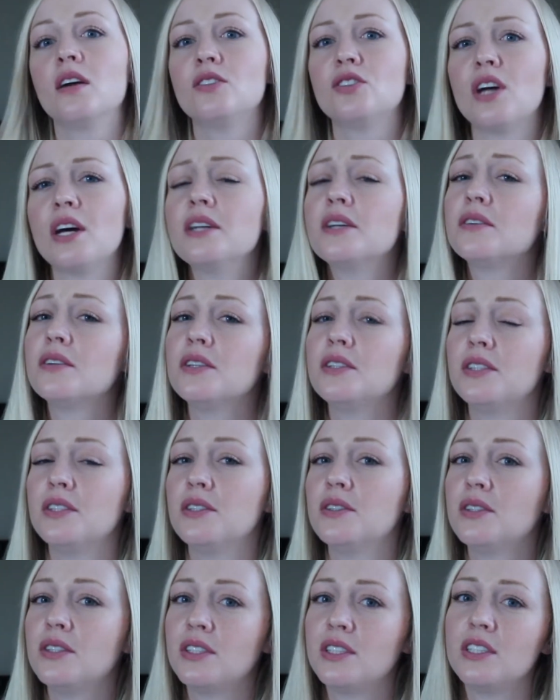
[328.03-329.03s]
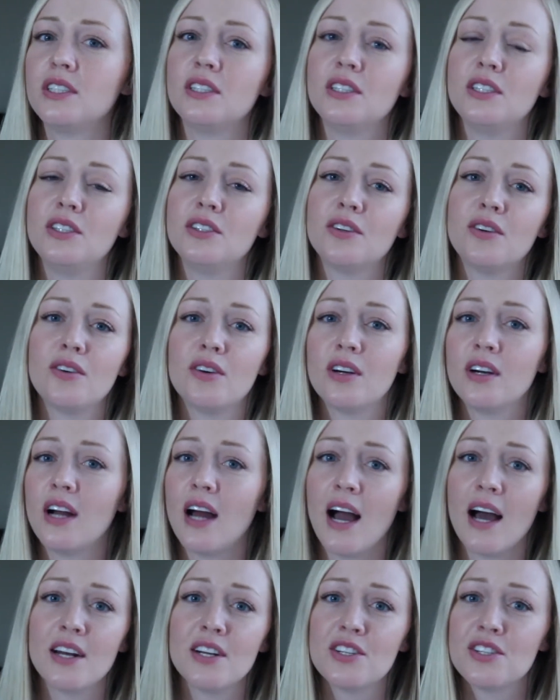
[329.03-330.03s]
trying to reduce your
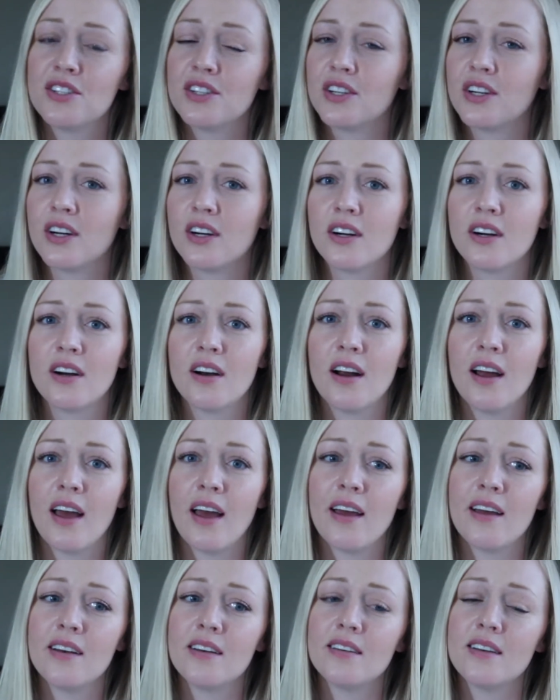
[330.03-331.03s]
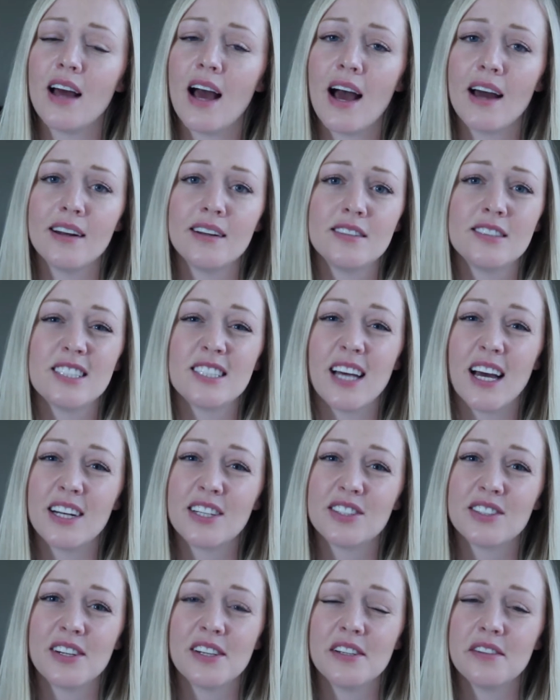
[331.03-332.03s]
added sugar and added
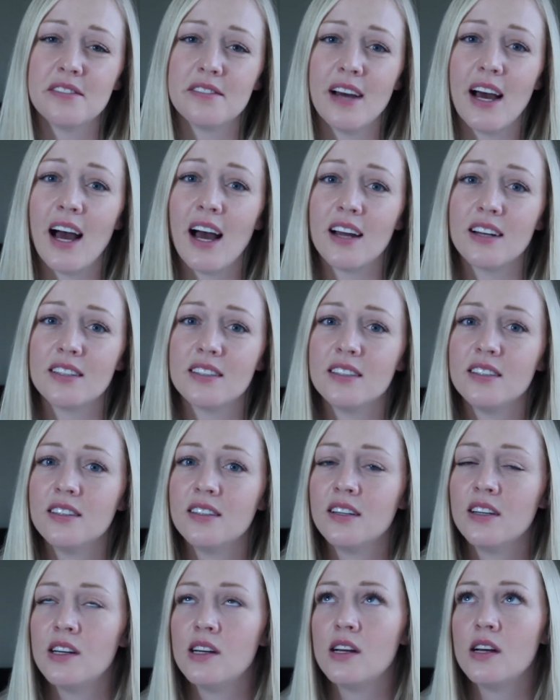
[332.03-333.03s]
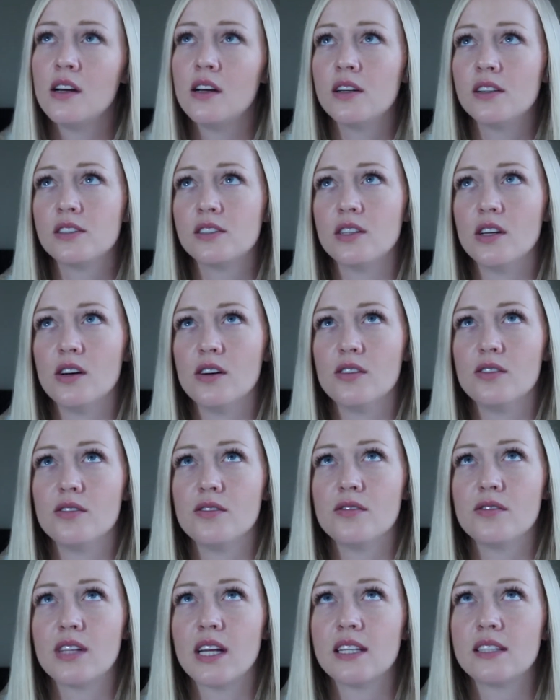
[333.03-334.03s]
saturated fat.
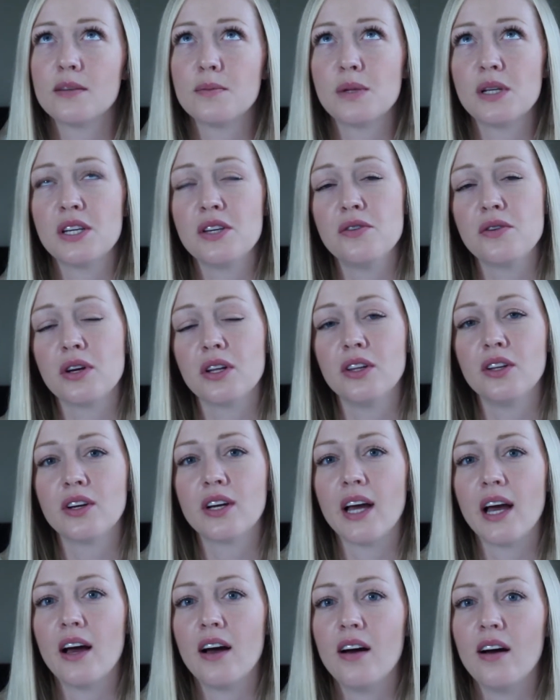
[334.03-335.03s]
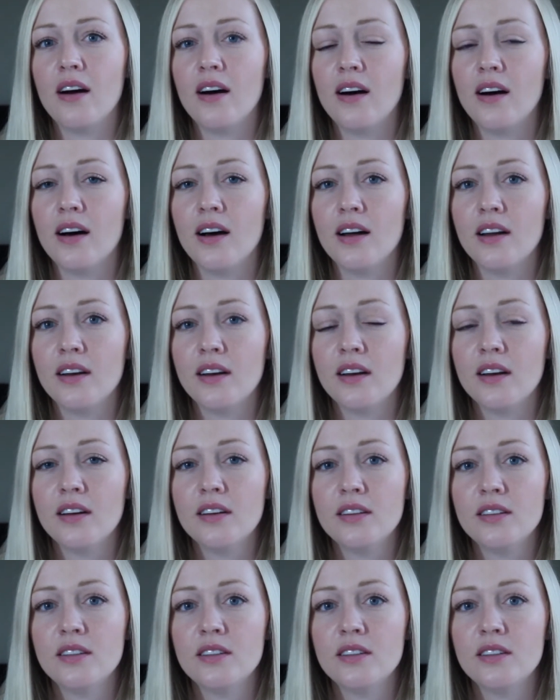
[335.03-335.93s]
So that's something you can look at on